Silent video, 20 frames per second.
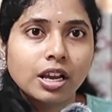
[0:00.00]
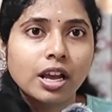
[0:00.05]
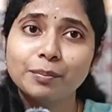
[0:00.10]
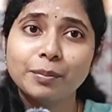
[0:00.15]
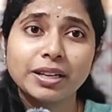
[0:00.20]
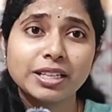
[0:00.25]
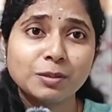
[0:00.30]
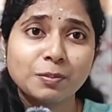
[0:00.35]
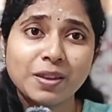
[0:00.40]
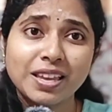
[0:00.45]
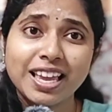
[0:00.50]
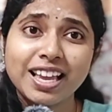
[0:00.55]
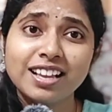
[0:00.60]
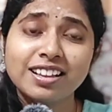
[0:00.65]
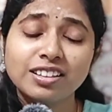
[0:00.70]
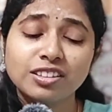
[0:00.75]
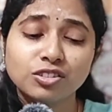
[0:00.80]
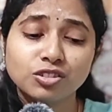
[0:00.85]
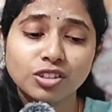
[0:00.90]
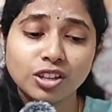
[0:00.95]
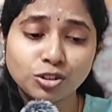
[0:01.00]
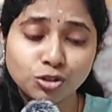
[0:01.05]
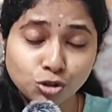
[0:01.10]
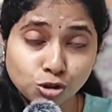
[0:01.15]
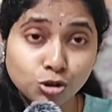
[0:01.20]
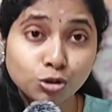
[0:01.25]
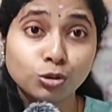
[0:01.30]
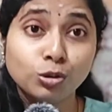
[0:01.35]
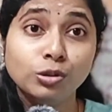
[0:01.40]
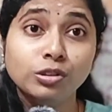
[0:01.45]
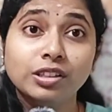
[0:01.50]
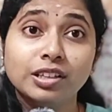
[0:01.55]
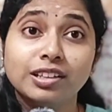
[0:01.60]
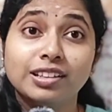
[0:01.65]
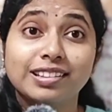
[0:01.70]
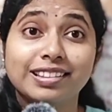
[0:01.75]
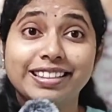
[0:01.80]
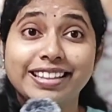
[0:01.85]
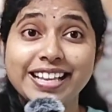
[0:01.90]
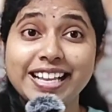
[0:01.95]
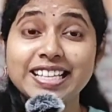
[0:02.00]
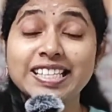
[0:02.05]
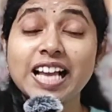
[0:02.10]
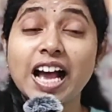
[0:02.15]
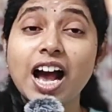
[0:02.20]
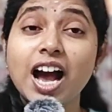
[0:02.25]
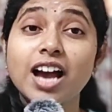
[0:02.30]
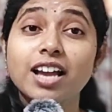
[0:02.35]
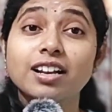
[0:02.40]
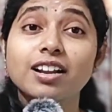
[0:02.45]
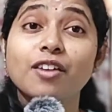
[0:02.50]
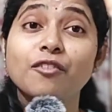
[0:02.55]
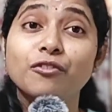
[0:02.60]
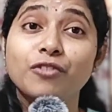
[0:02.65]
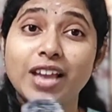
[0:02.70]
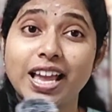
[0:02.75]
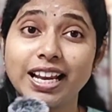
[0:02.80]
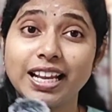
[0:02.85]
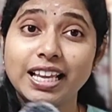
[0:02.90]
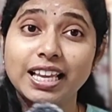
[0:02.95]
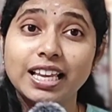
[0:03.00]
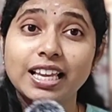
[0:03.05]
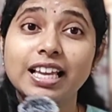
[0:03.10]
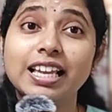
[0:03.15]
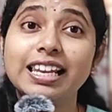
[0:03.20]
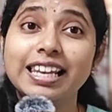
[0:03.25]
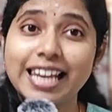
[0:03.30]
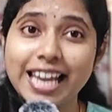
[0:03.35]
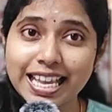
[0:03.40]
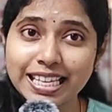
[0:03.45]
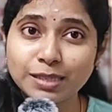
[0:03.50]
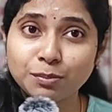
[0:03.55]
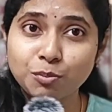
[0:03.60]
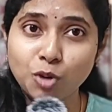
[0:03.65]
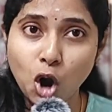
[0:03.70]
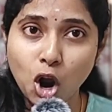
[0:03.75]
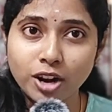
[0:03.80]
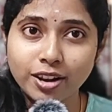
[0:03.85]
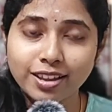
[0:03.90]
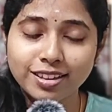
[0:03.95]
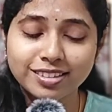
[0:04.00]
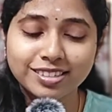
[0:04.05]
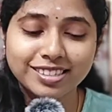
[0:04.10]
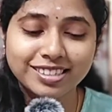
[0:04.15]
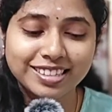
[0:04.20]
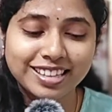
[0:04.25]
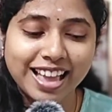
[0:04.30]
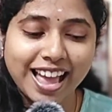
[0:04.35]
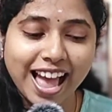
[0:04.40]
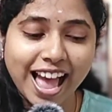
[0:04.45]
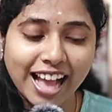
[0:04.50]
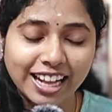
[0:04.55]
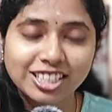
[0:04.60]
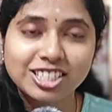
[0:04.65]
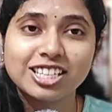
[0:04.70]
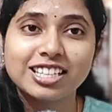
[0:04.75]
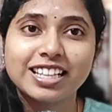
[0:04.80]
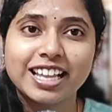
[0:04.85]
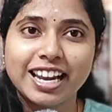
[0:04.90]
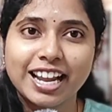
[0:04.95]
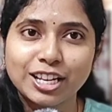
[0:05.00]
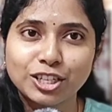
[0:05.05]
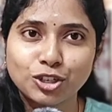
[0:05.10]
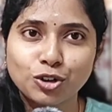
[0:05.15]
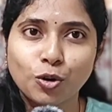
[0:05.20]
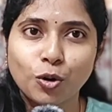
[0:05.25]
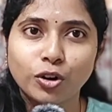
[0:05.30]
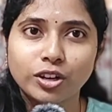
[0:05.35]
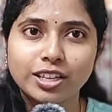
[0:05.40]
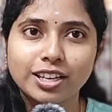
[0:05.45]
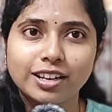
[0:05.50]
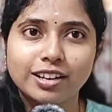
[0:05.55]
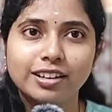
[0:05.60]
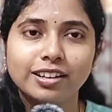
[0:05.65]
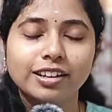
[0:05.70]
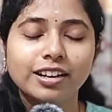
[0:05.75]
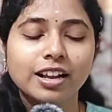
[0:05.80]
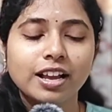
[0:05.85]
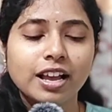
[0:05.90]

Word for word: But speaking the truth, these are very less products actually that I showed here